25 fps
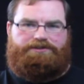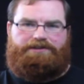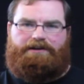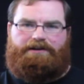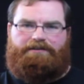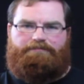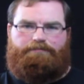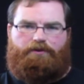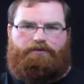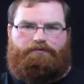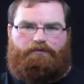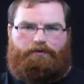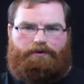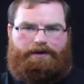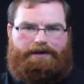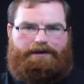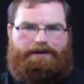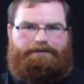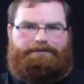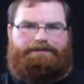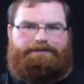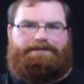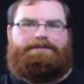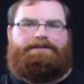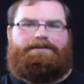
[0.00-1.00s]
kind of move
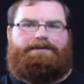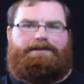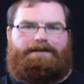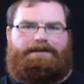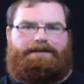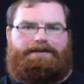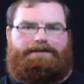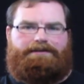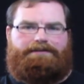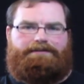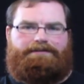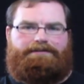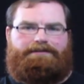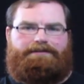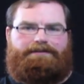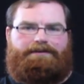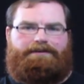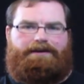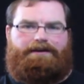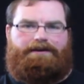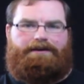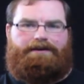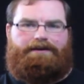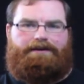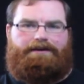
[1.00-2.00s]
around, and
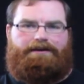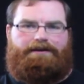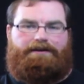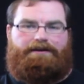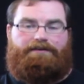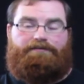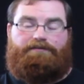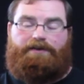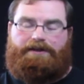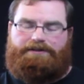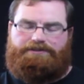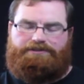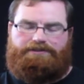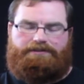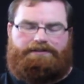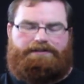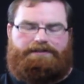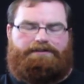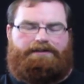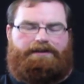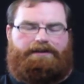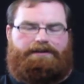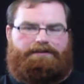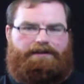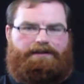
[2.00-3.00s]
eventually
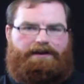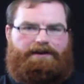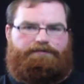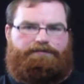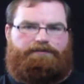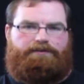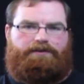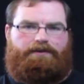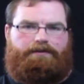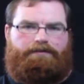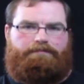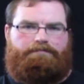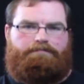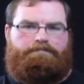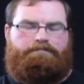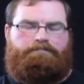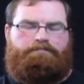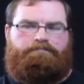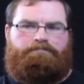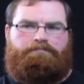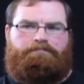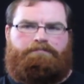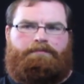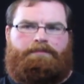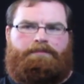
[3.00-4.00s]
they left,
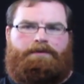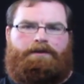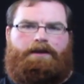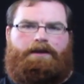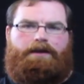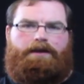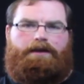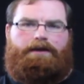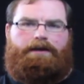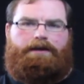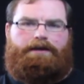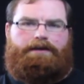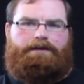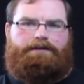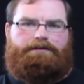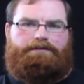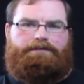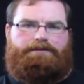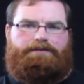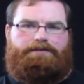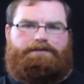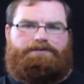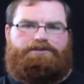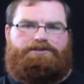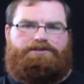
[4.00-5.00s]

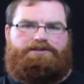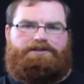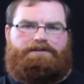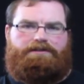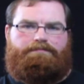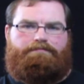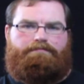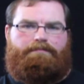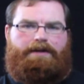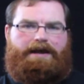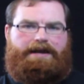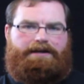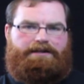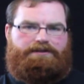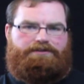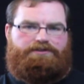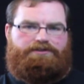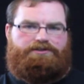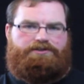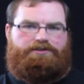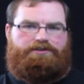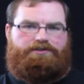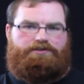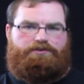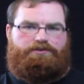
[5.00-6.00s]
and she
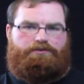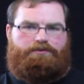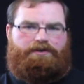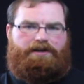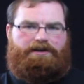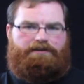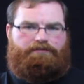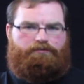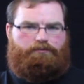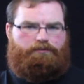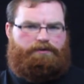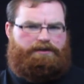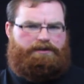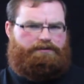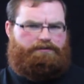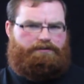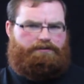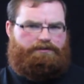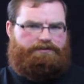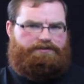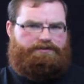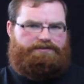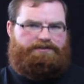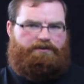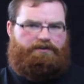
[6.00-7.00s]
managed to kind of wriggle
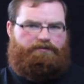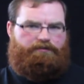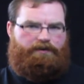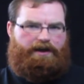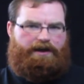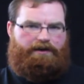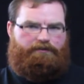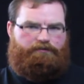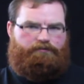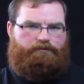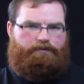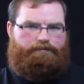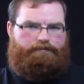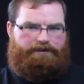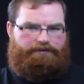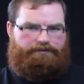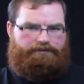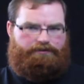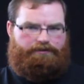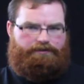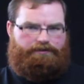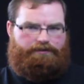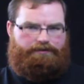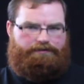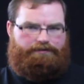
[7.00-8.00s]
herself out from
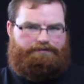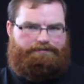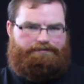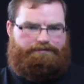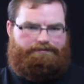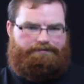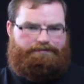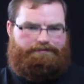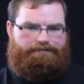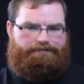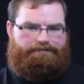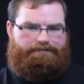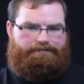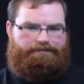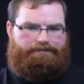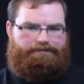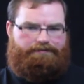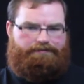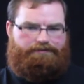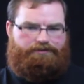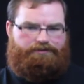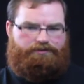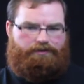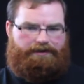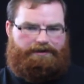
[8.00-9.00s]
under
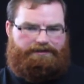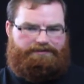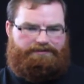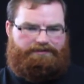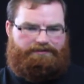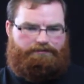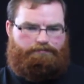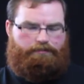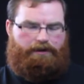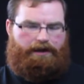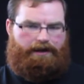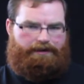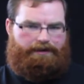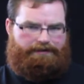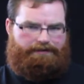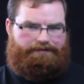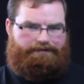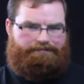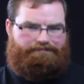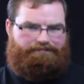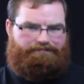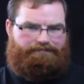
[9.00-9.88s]
Treyas's body.